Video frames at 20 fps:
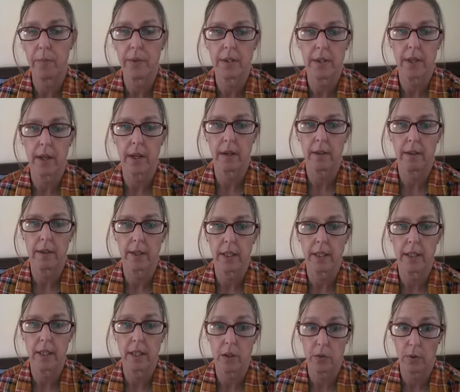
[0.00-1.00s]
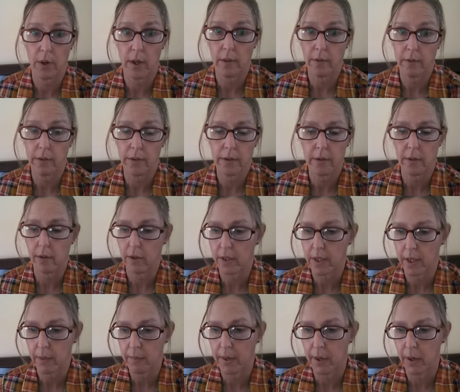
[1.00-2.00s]
the scale in 1812, so a long
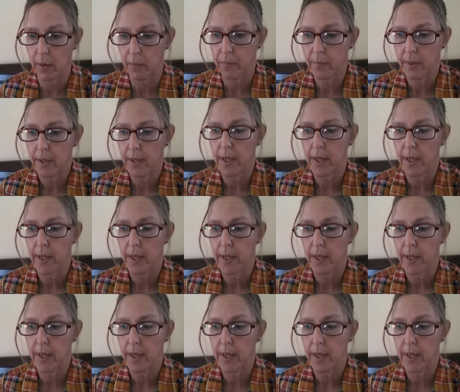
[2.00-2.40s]
time ago.